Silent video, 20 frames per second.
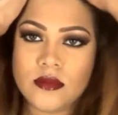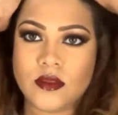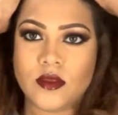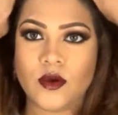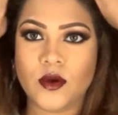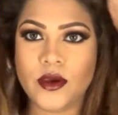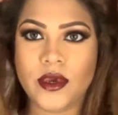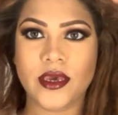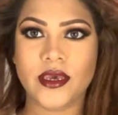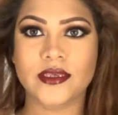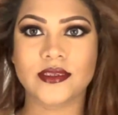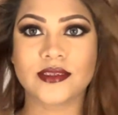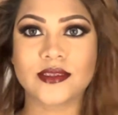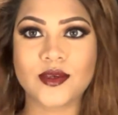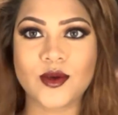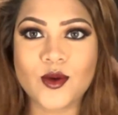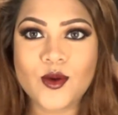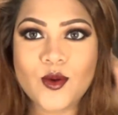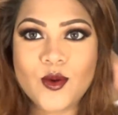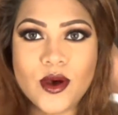Okay,
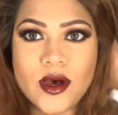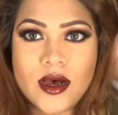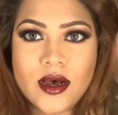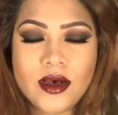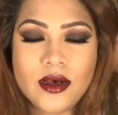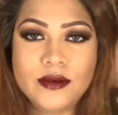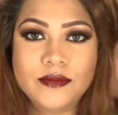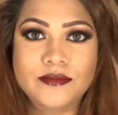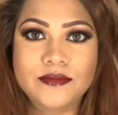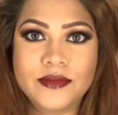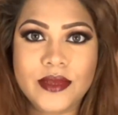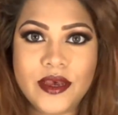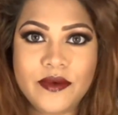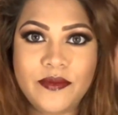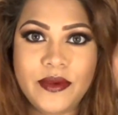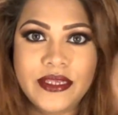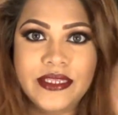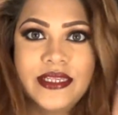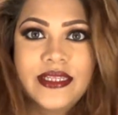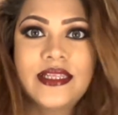so I
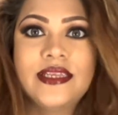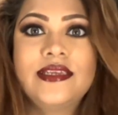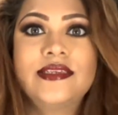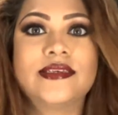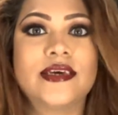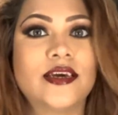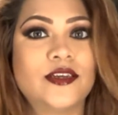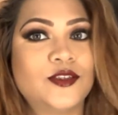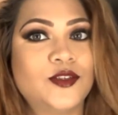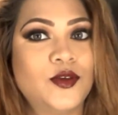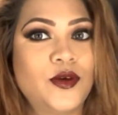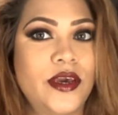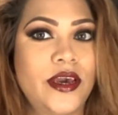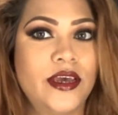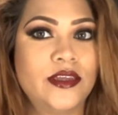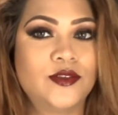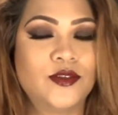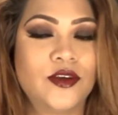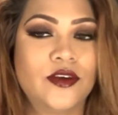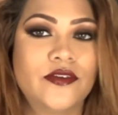basically decided to do a
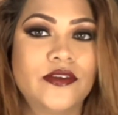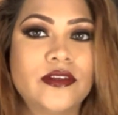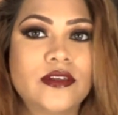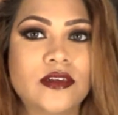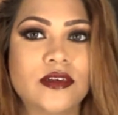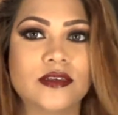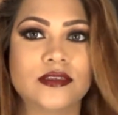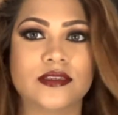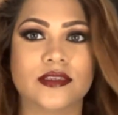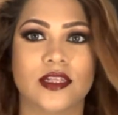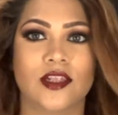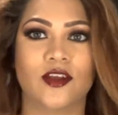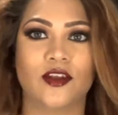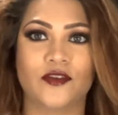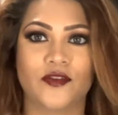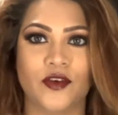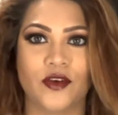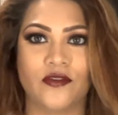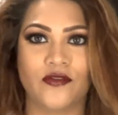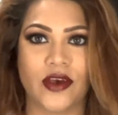hair tutorial because a lot
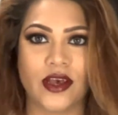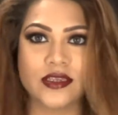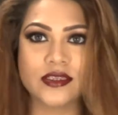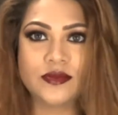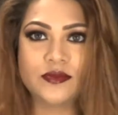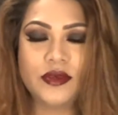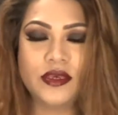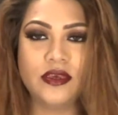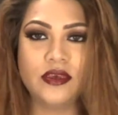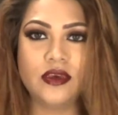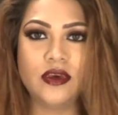of you have asked me